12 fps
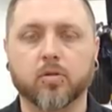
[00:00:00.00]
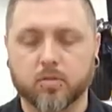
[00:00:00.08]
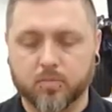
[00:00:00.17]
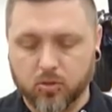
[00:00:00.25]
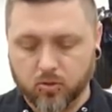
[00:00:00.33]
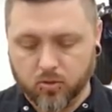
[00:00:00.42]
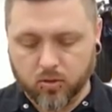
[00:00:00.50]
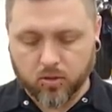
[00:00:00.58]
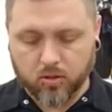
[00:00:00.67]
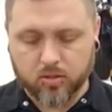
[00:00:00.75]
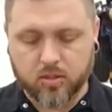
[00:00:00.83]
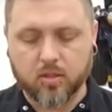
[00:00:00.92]
some
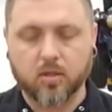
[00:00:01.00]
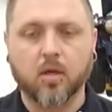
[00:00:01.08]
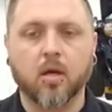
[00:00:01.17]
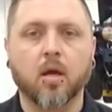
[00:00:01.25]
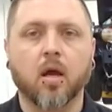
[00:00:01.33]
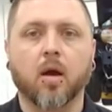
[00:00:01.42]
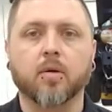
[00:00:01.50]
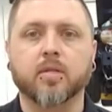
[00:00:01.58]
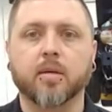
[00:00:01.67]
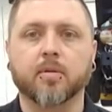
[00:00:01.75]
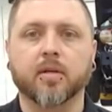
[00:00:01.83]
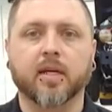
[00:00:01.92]
tools, I was
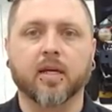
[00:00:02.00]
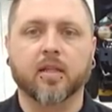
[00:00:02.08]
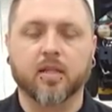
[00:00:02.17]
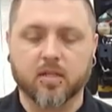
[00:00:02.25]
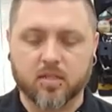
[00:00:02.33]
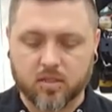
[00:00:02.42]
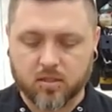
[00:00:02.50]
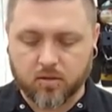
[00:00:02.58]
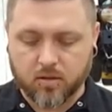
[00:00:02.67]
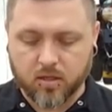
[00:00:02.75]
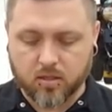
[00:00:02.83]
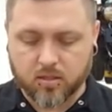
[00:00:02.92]
able to get
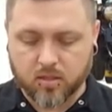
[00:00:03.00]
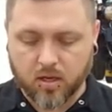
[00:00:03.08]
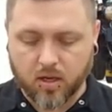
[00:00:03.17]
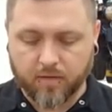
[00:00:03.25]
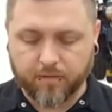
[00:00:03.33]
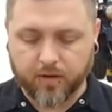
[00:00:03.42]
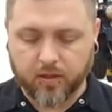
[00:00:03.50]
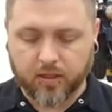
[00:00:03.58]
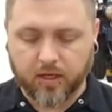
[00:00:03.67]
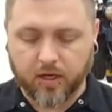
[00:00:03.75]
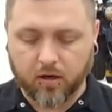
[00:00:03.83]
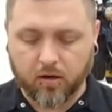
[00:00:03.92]
this, this uh,
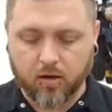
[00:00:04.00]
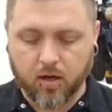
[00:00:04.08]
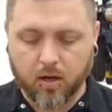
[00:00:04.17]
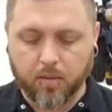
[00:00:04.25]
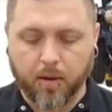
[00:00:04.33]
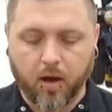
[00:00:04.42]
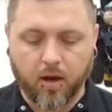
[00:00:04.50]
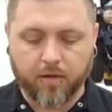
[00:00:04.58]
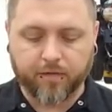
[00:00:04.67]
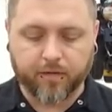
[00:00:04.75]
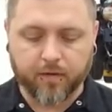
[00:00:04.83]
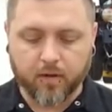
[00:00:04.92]
fifth gear hub
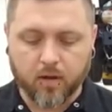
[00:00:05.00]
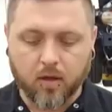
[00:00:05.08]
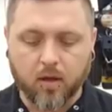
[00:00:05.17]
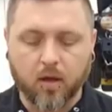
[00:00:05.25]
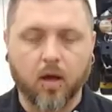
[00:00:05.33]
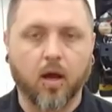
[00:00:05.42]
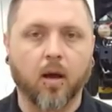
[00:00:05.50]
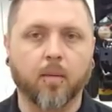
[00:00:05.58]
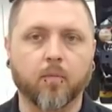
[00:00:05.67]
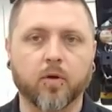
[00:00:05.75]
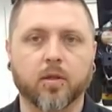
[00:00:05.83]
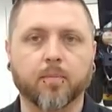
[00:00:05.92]
off
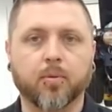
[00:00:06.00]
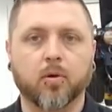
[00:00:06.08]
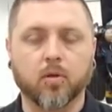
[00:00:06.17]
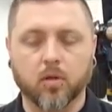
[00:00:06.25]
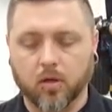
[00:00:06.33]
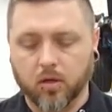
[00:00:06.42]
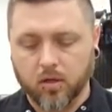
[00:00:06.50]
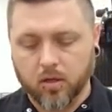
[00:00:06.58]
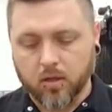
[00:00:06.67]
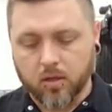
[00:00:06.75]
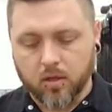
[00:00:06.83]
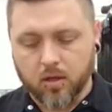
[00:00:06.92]
um, with a puller.
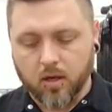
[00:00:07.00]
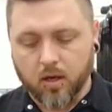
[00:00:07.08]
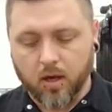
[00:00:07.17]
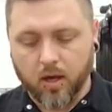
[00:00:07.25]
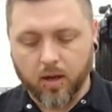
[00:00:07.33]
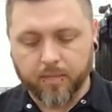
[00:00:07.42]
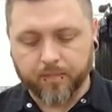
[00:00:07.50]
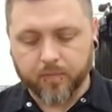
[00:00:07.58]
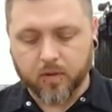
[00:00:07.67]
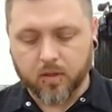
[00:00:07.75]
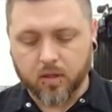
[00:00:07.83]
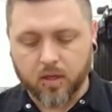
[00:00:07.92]
Um,
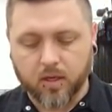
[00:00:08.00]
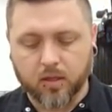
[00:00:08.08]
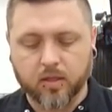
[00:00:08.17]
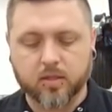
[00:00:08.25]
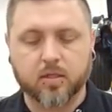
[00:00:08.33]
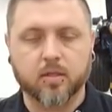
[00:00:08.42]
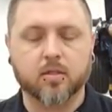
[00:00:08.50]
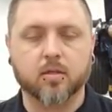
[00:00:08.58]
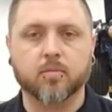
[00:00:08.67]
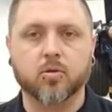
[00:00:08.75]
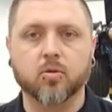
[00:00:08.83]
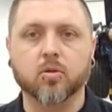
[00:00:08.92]
enlisted
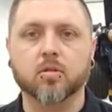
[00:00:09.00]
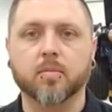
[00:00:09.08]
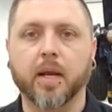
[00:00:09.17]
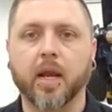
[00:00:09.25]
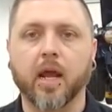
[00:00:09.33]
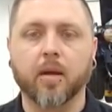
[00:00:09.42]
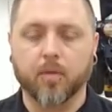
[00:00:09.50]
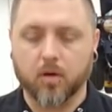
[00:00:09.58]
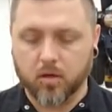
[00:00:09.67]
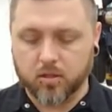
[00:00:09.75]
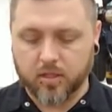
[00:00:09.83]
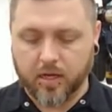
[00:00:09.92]
some tools of my
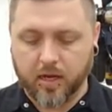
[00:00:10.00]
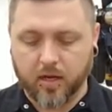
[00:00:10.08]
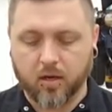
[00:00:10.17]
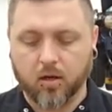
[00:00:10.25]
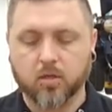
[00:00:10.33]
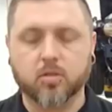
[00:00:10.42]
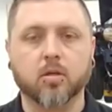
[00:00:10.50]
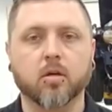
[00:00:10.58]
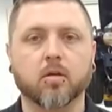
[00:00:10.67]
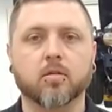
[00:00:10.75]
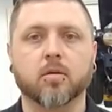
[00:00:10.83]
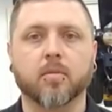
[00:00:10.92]
neighbors and
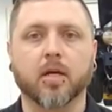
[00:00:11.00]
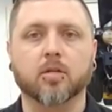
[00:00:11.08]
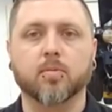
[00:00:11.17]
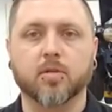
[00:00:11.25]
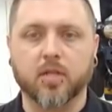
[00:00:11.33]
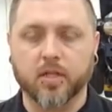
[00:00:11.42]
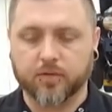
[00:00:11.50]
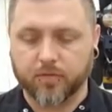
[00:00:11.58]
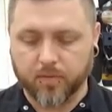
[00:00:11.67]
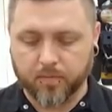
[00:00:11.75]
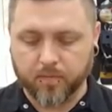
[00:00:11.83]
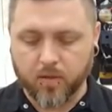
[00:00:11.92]
also some expertise
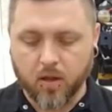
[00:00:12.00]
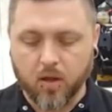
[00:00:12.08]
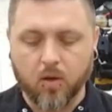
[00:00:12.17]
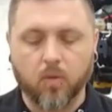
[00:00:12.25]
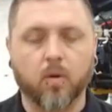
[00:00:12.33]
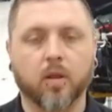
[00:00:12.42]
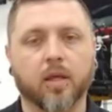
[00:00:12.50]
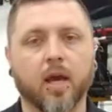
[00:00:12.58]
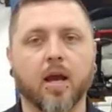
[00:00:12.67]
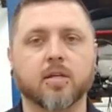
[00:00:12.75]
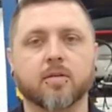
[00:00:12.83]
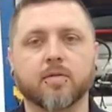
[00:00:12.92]
from one of the
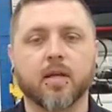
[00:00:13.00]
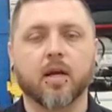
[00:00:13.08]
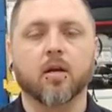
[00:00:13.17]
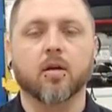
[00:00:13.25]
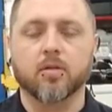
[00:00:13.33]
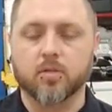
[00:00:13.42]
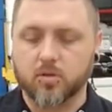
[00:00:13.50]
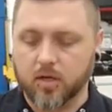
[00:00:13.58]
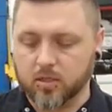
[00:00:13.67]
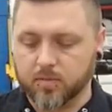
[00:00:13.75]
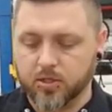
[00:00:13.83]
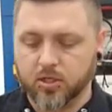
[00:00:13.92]
guys over there who's a
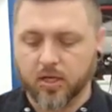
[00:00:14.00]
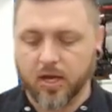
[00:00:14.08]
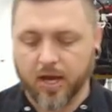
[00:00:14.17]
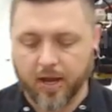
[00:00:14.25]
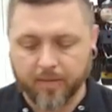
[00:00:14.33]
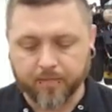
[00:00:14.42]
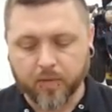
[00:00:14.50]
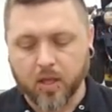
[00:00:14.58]
transmission guy.